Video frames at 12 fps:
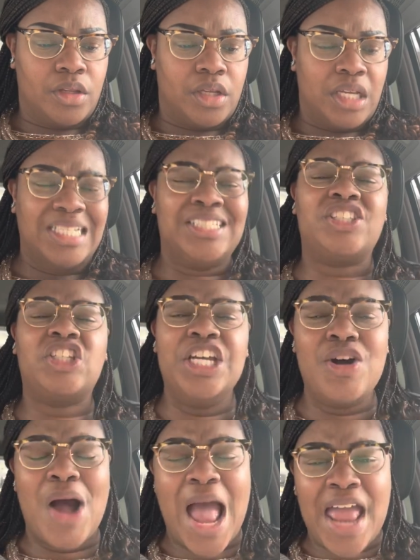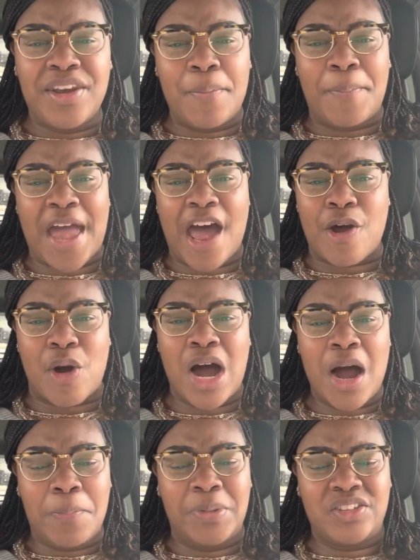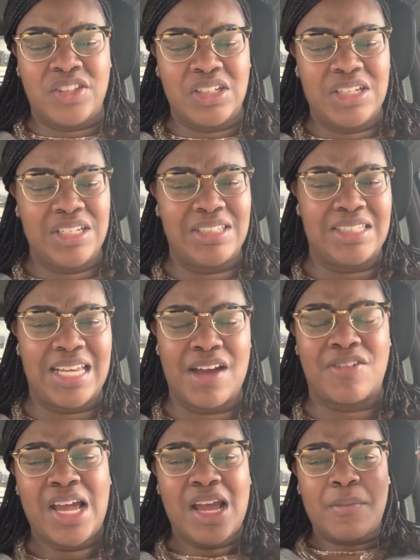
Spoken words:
He still had to battle up until his death